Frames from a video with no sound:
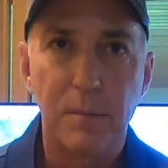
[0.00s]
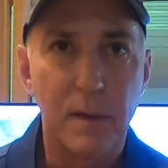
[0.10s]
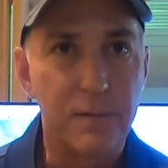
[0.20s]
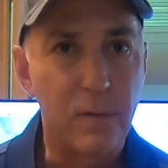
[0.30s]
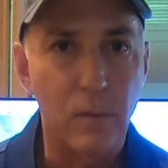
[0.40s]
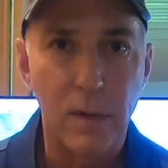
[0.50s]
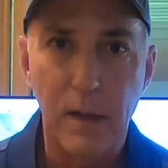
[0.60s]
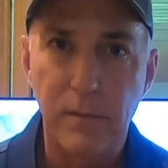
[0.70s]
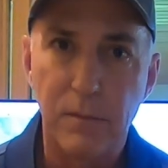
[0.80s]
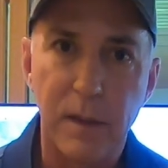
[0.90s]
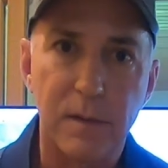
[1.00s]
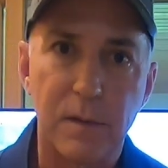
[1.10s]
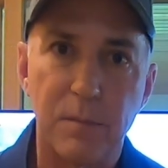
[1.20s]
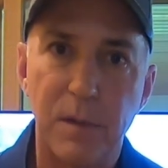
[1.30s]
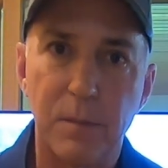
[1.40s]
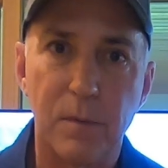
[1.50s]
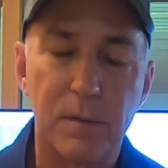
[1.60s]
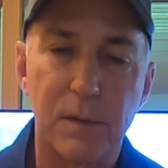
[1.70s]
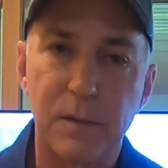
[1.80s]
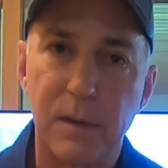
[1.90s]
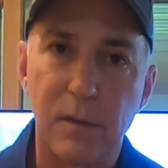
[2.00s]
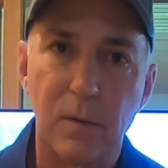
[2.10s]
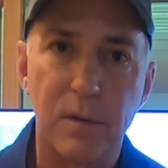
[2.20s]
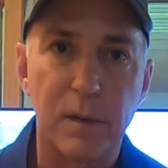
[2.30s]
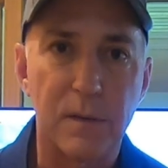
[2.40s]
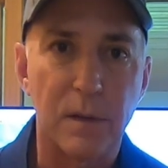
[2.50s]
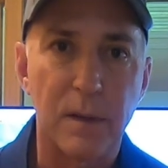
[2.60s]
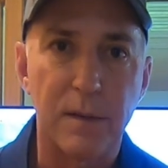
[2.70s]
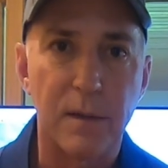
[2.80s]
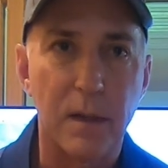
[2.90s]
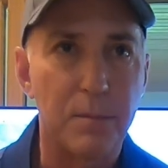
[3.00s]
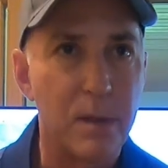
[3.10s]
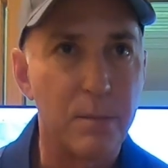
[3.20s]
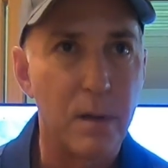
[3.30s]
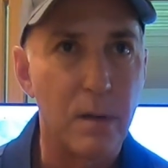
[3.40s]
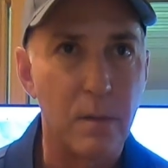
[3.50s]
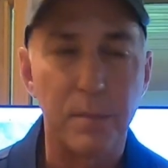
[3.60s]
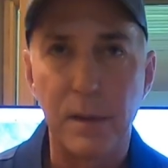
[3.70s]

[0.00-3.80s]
But for whatever reason, people just ignore this and they think big boat,